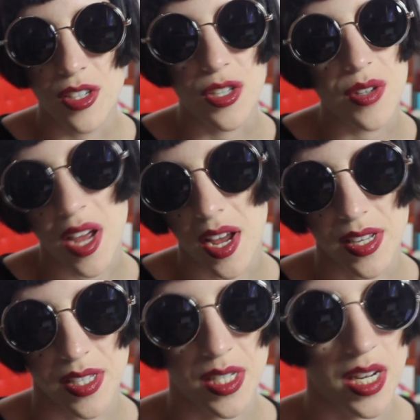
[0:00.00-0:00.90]
do not
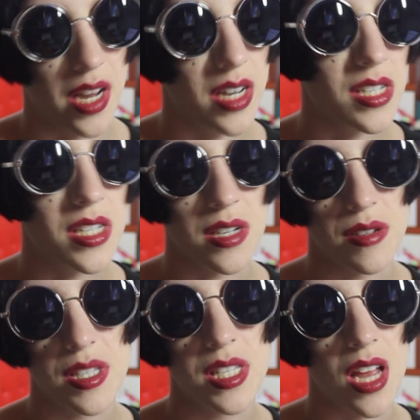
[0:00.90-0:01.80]
hesitate
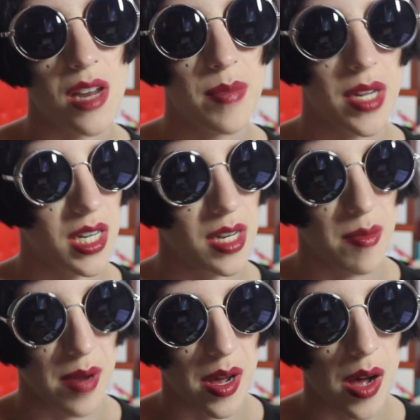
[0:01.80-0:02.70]
to send me an
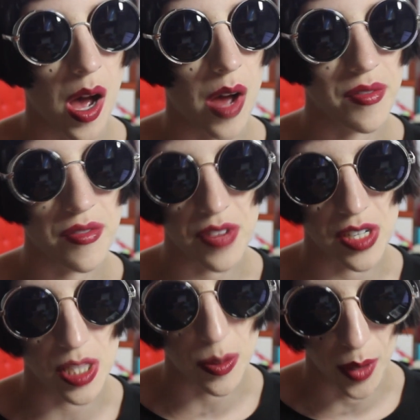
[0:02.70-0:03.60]
email on
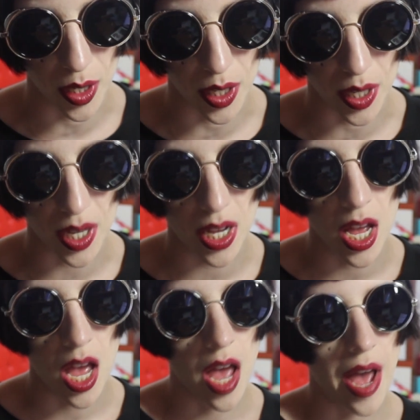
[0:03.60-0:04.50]
Facebook,
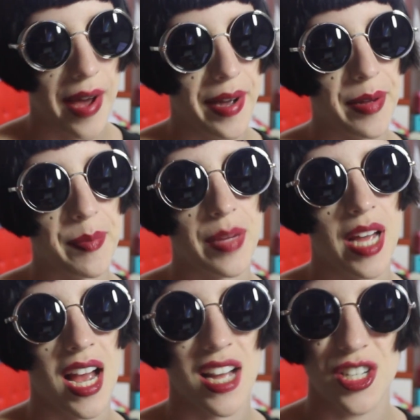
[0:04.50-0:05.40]
um,
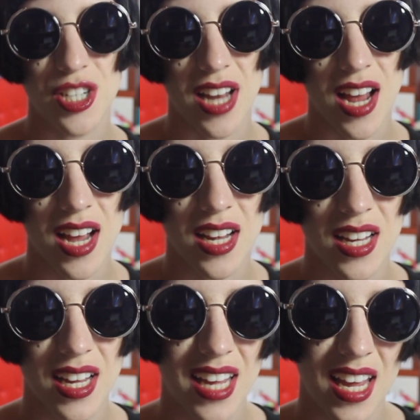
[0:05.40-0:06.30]

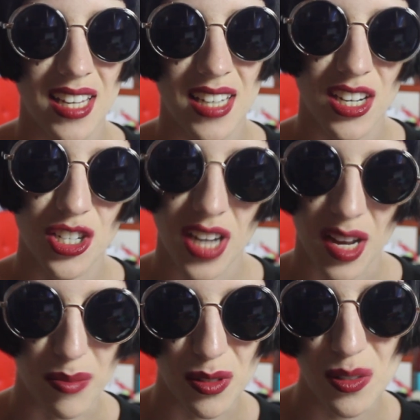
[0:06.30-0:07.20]
hashtag K
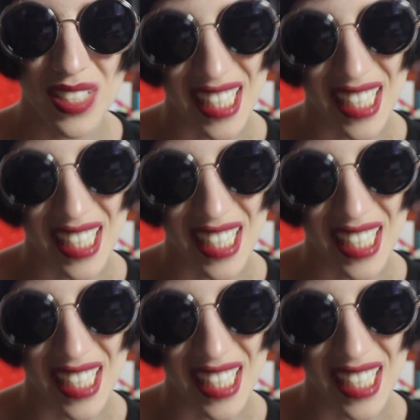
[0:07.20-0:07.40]
capital